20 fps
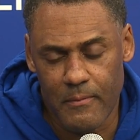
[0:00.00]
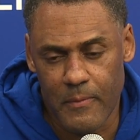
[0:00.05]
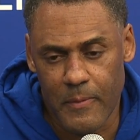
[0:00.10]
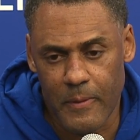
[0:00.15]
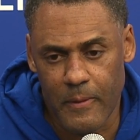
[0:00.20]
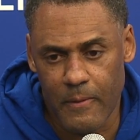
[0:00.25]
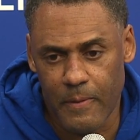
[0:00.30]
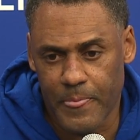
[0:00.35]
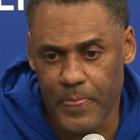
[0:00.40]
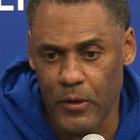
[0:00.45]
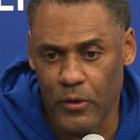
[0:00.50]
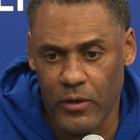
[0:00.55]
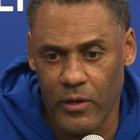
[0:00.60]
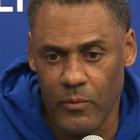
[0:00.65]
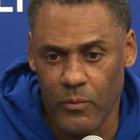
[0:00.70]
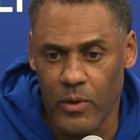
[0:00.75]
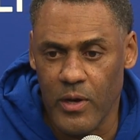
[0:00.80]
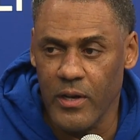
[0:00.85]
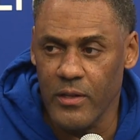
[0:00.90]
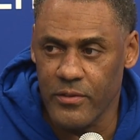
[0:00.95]

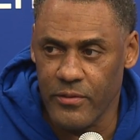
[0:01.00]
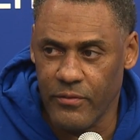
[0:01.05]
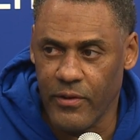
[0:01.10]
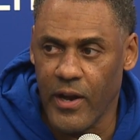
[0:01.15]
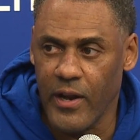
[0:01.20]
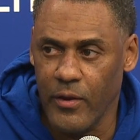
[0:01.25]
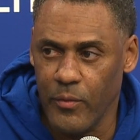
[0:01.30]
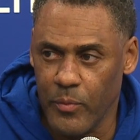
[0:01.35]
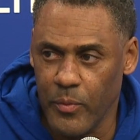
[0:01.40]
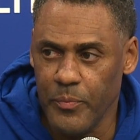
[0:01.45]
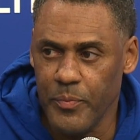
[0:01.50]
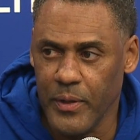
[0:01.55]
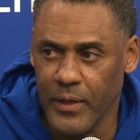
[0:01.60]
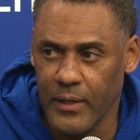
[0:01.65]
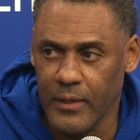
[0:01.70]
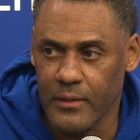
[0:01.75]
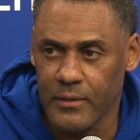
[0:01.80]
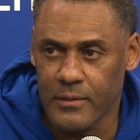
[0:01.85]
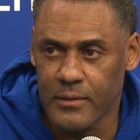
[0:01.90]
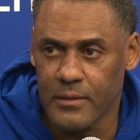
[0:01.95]
31 is a valuable
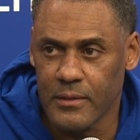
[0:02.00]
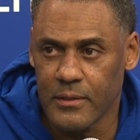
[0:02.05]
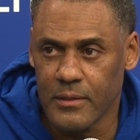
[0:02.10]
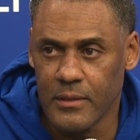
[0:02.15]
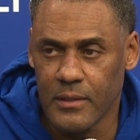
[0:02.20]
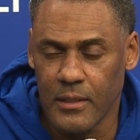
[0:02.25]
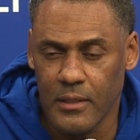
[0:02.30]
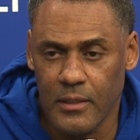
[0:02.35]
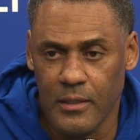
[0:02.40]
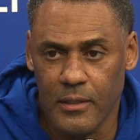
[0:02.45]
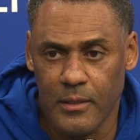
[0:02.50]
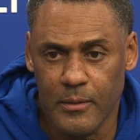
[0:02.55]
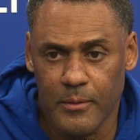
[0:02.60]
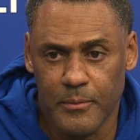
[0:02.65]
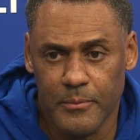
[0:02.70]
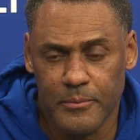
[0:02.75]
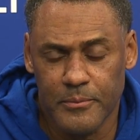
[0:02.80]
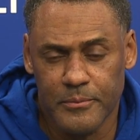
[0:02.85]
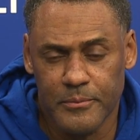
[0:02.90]
pick. I